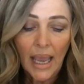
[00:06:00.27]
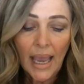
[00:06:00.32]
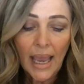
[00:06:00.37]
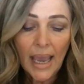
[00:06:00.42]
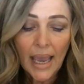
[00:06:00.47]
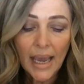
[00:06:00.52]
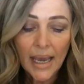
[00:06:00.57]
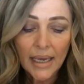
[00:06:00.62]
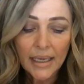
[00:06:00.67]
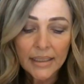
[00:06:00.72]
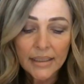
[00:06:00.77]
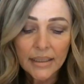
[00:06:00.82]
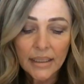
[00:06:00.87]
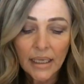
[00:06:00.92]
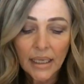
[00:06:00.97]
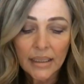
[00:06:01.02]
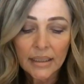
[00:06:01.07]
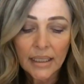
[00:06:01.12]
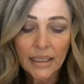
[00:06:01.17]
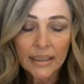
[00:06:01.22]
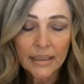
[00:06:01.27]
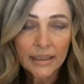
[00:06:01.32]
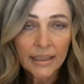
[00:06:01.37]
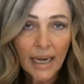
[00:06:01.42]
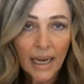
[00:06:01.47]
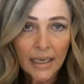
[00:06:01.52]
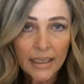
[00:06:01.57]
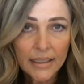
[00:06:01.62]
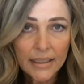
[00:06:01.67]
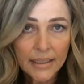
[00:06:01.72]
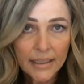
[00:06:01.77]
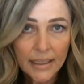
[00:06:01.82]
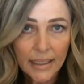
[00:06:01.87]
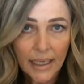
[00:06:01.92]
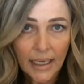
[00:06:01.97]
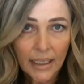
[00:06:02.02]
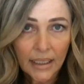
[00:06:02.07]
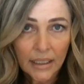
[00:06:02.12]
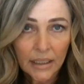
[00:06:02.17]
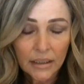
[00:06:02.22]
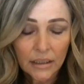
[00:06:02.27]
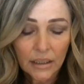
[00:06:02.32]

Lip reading: And the next thing,